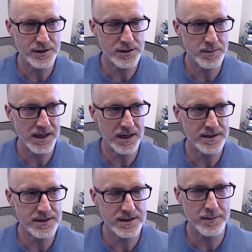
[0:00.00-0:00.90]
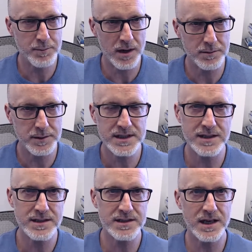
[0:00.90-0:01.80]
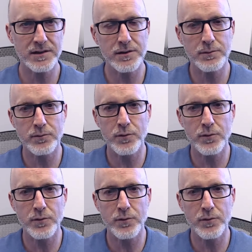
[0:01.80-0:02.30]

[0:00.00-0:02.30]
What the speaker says: just because it probably sends a signal